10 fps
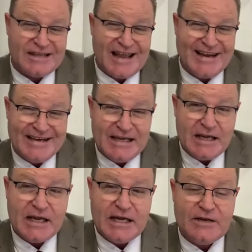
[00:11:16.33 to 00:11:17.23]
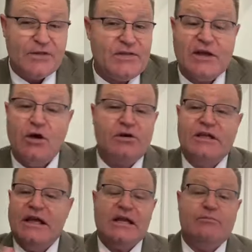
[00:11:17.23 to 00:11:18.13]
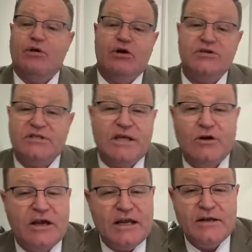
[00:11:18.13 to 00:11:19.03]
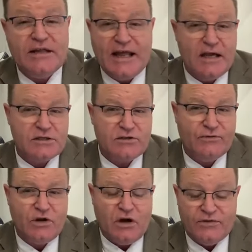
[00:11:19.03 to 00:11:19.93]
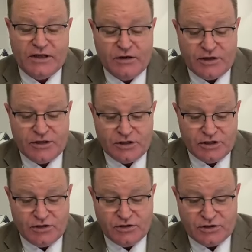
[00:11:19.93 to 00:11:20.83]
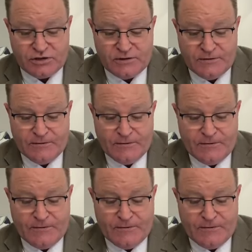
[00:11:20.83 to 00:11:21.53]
that they need that they're not getting because they're not in the house of God. They're not in church.